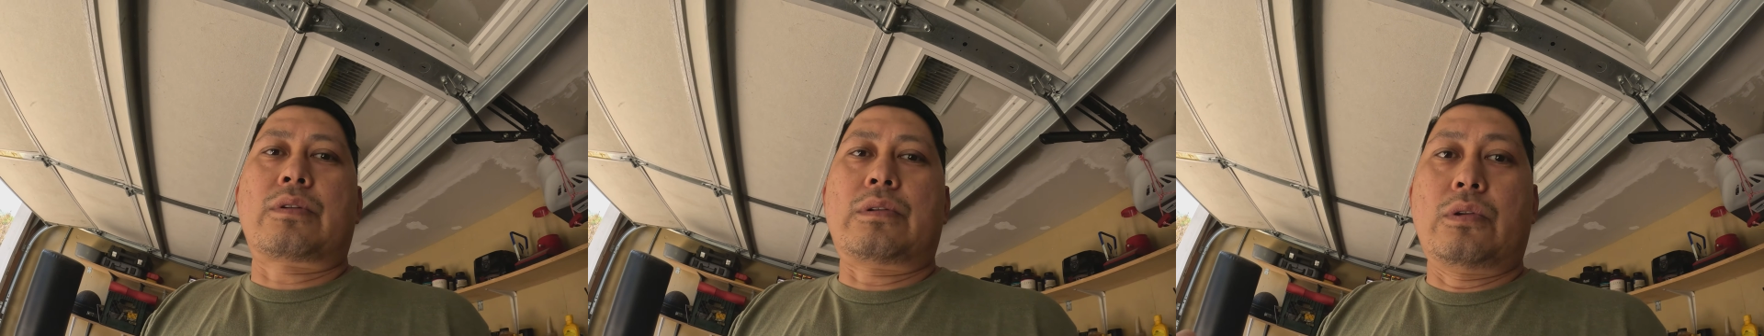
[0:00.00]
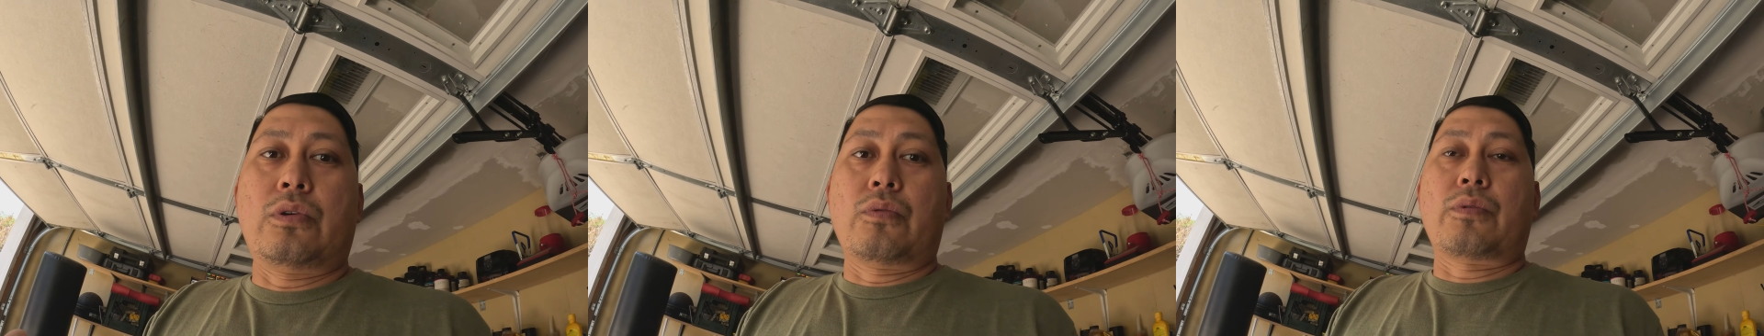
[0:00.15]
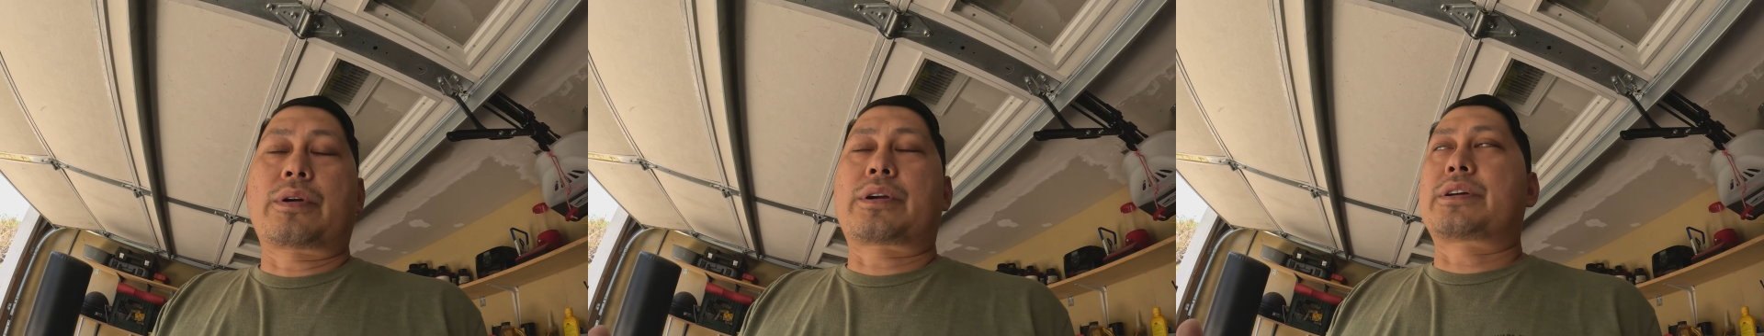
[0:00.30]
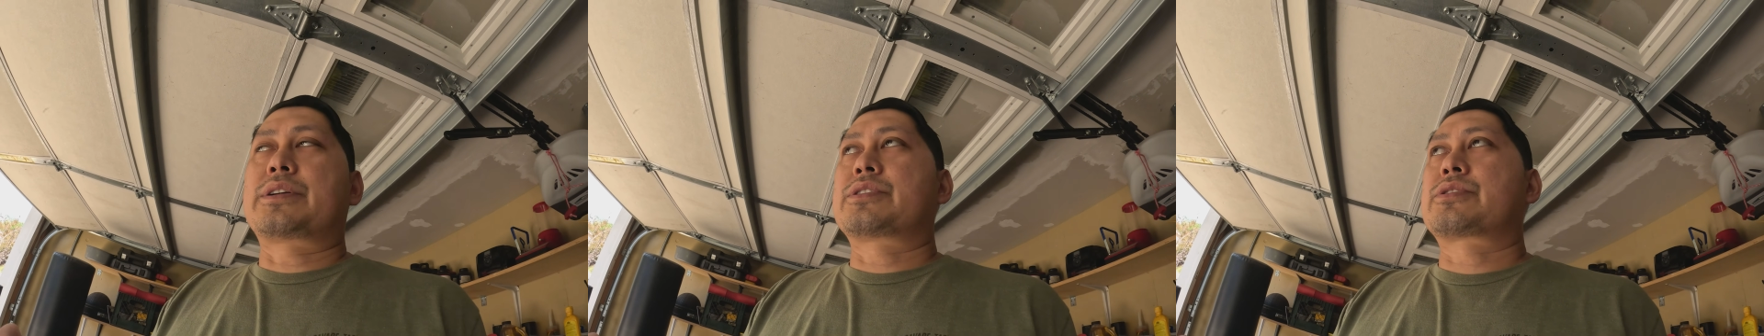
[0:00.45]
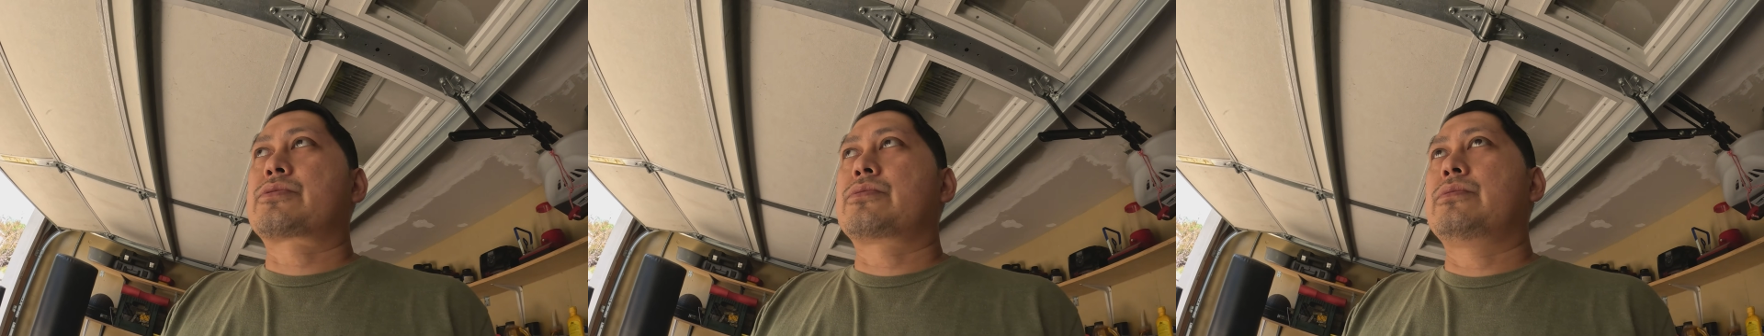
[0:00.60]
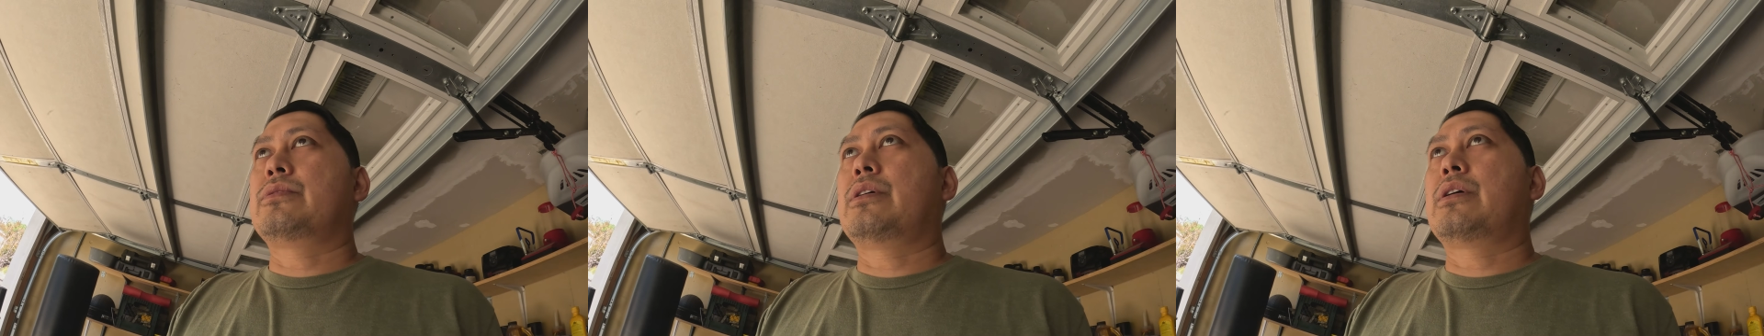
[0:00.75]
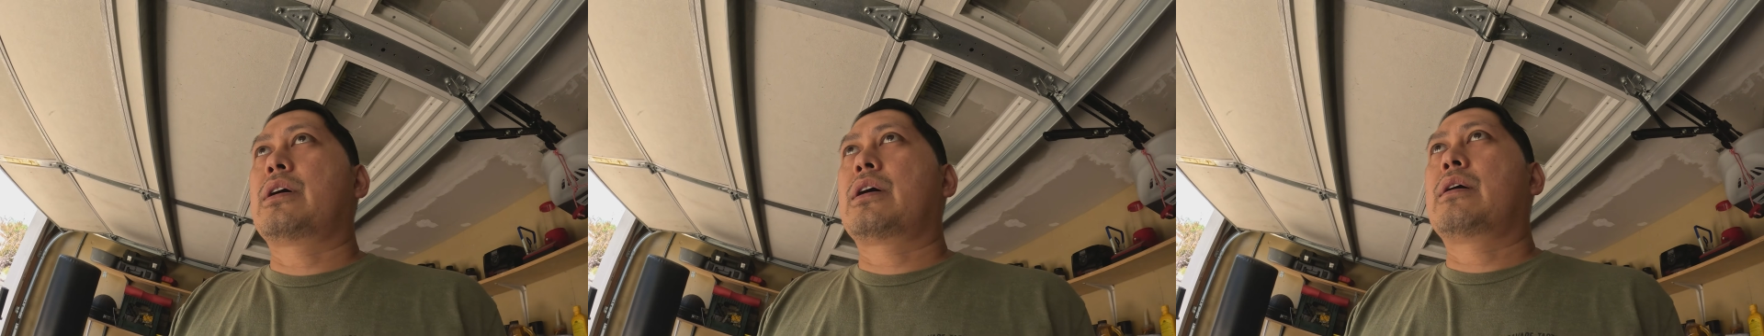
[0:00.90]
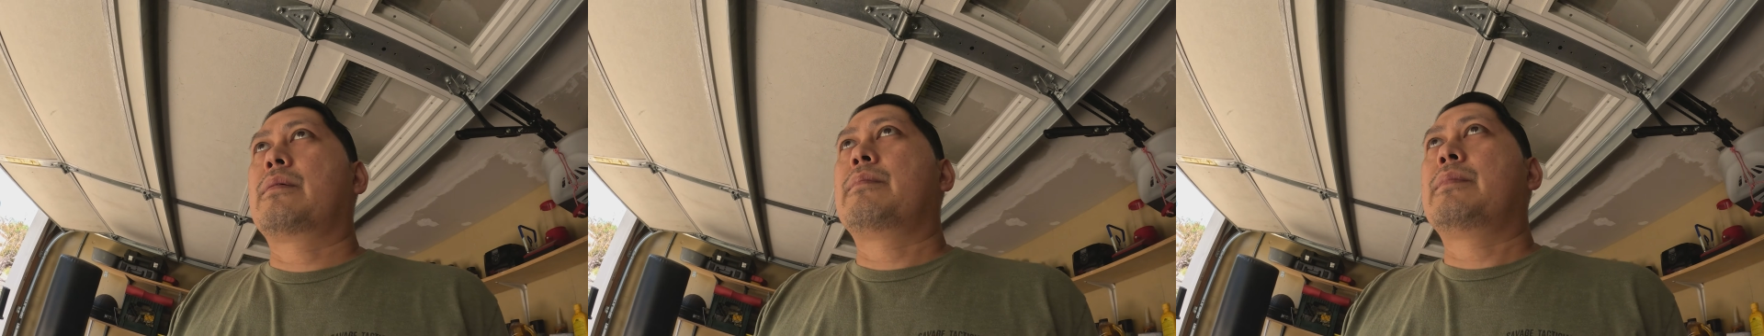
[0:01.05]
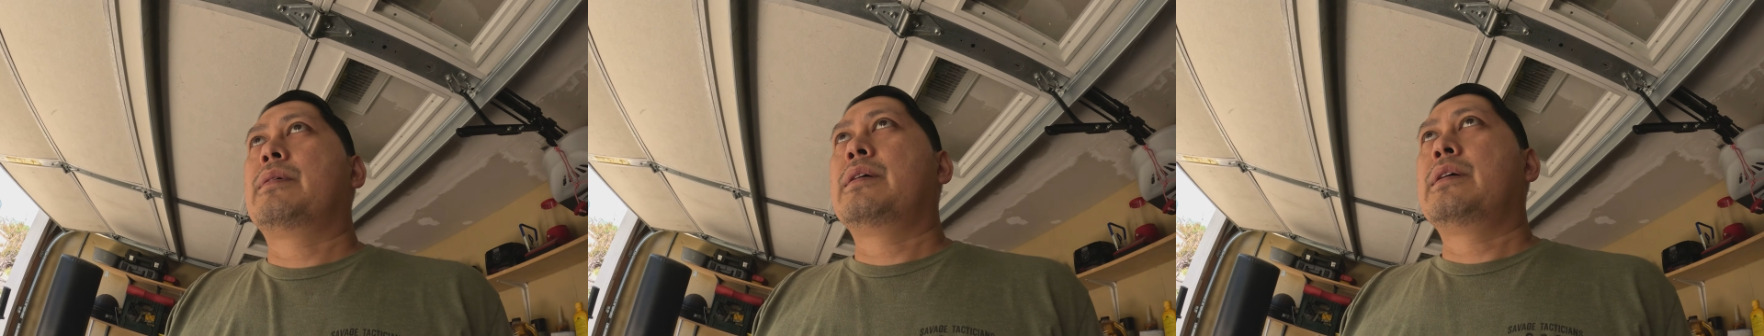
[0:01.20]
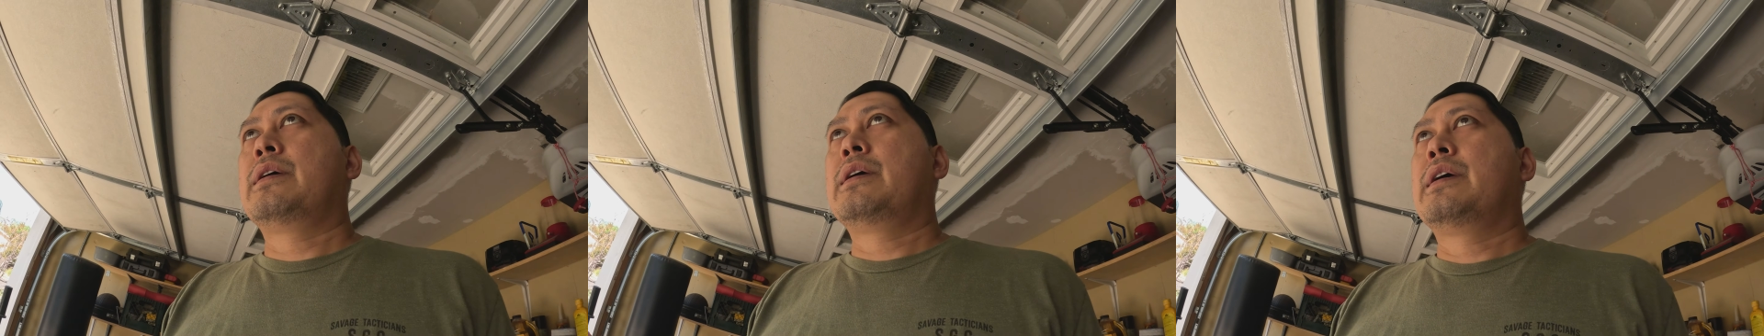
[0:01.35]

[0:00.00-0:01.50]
lower control arm